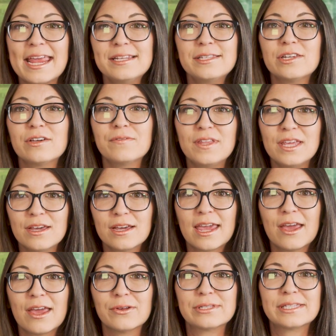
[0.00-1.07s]
8 of the
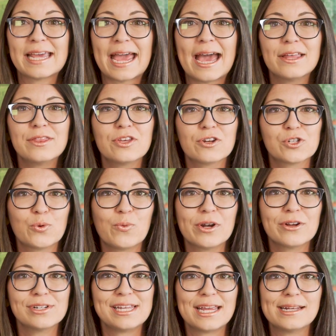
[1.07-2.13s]
accounts had their
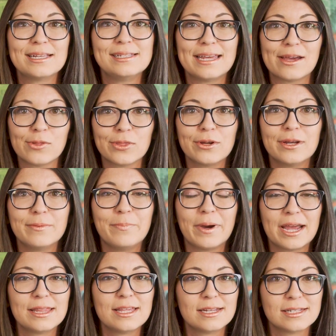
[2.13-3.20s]
Twitter data downloaded
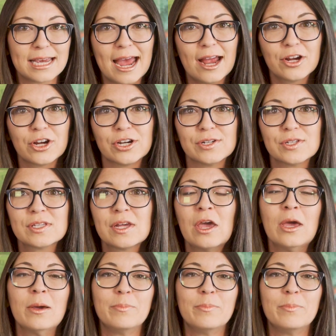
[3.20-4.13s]
by the attackers,